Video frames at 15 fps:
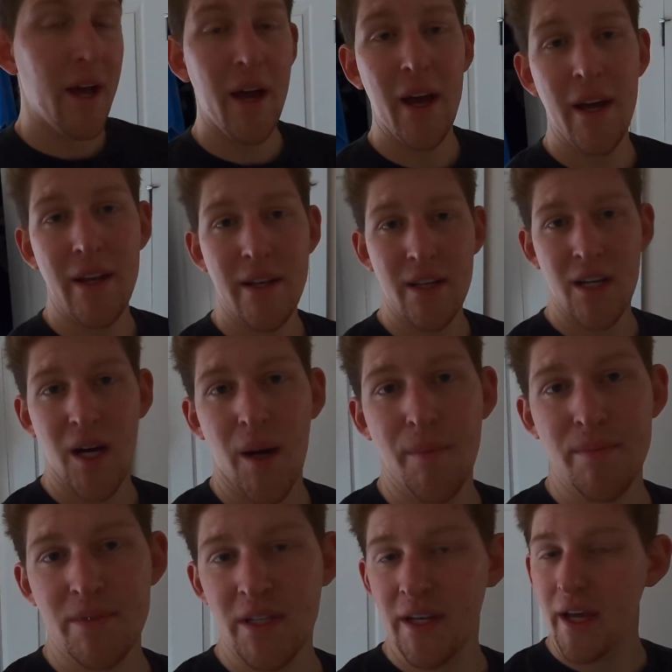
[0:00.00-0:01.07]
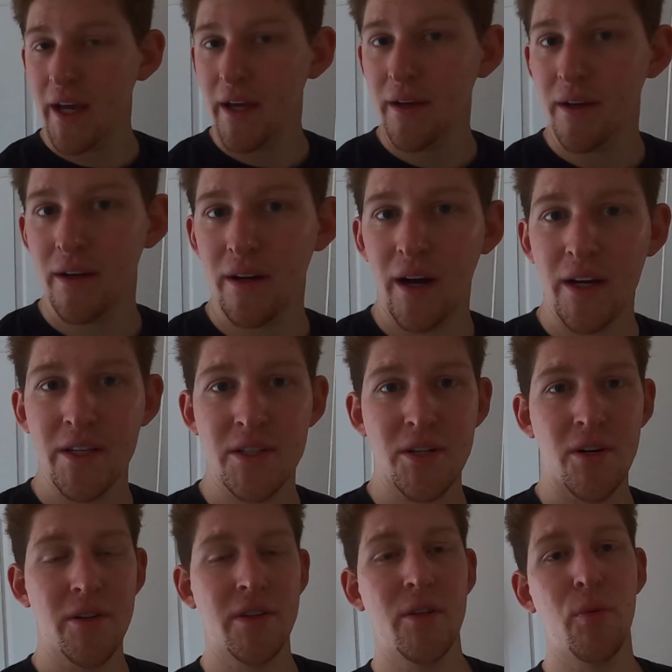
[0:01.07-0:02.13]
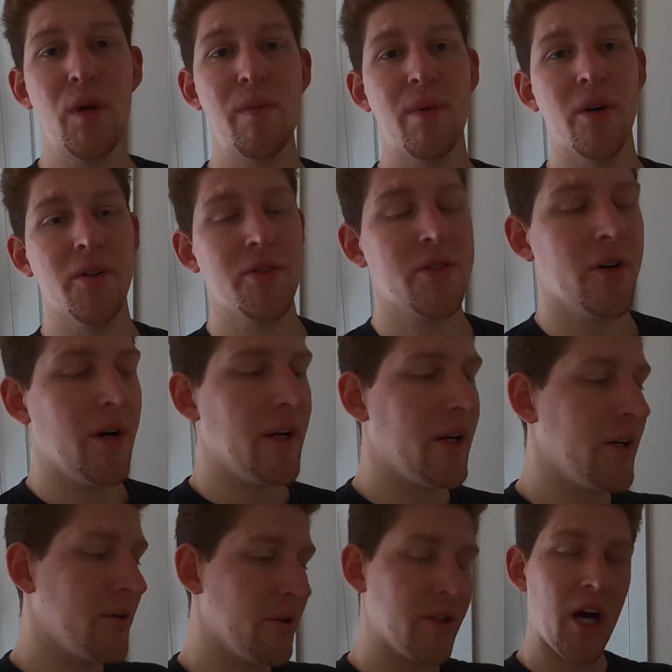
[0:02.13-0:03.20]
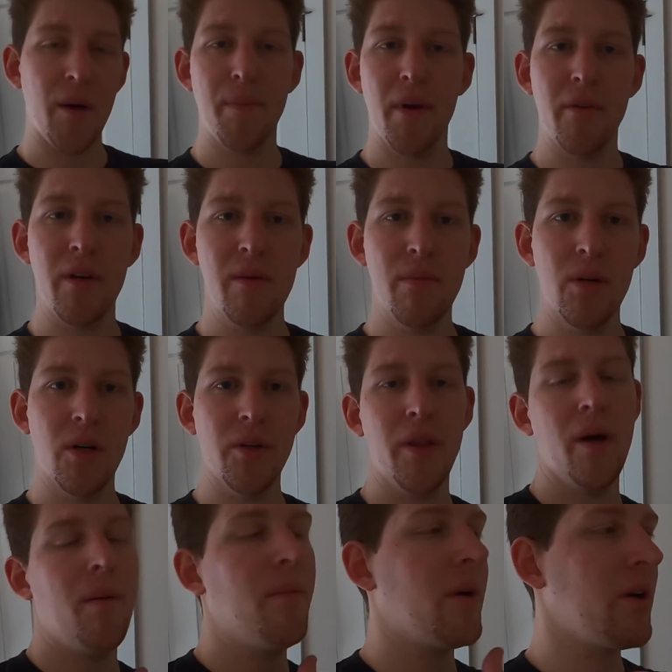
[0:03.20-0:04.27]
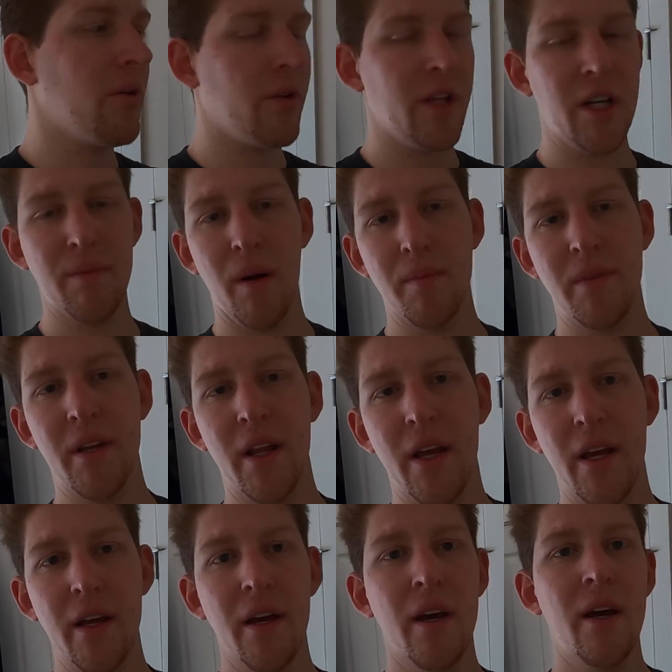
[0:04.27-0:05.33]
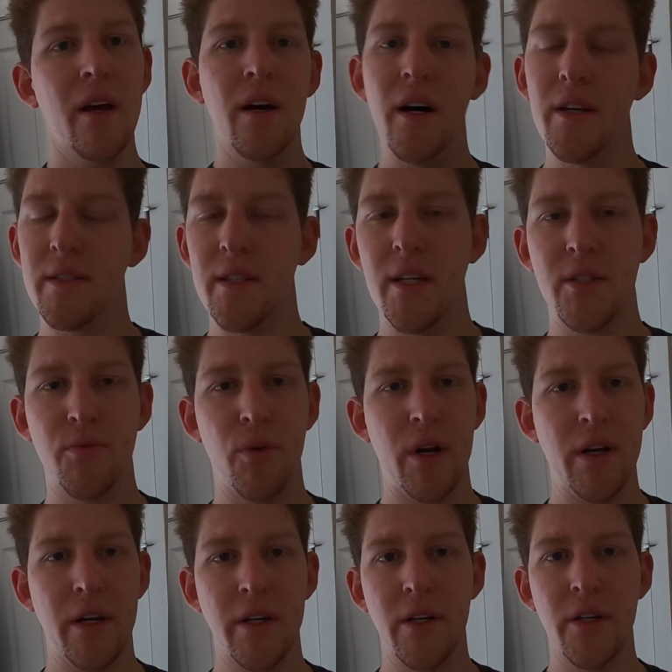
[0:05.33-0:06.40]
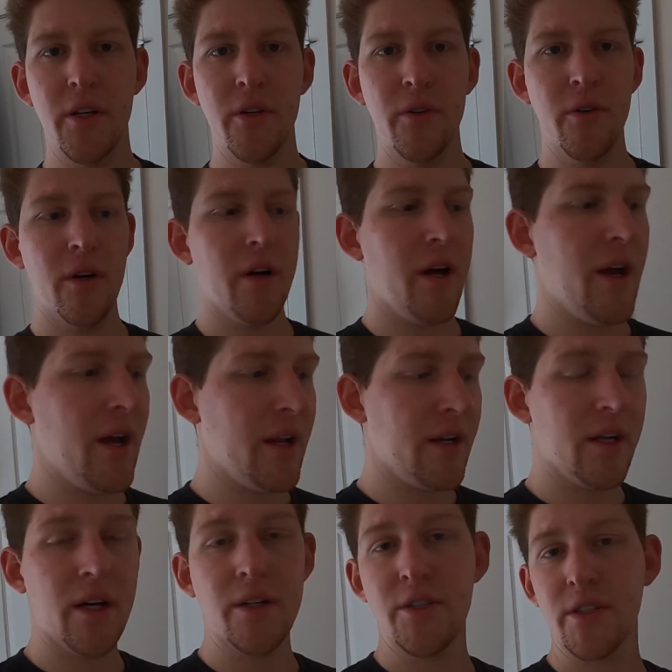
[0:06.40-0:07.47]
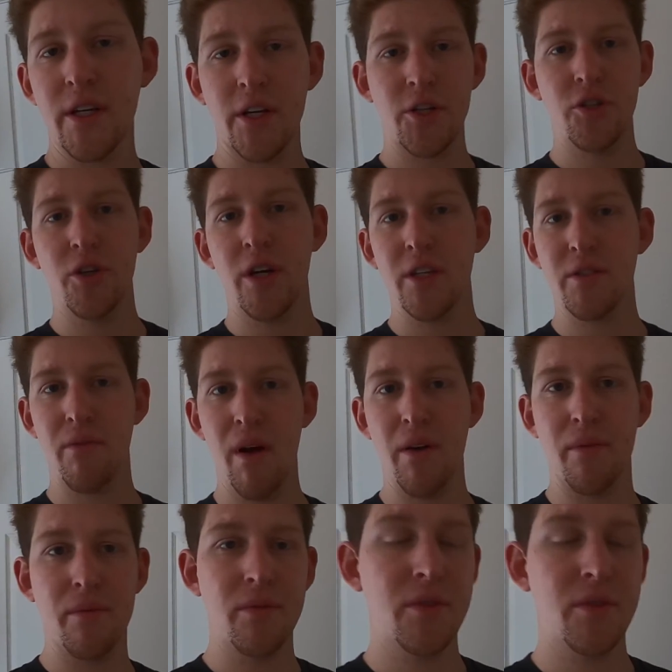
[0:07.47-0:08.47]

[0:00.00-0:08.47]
And today, I start the rebuild. So I need to do a top end rebuild. I'm gonna go clean them up today, assess what I need to do, and just kind of show you guys around.